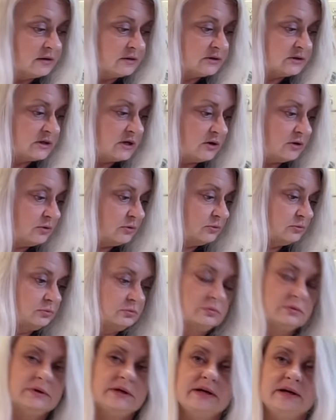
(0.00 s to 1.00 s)
So
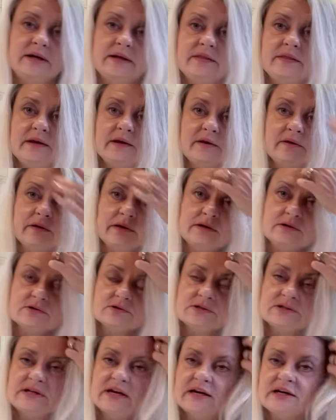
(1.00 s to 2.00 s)
get in there in your
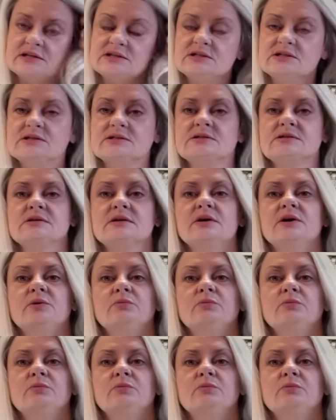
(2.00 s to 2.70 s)
stashes,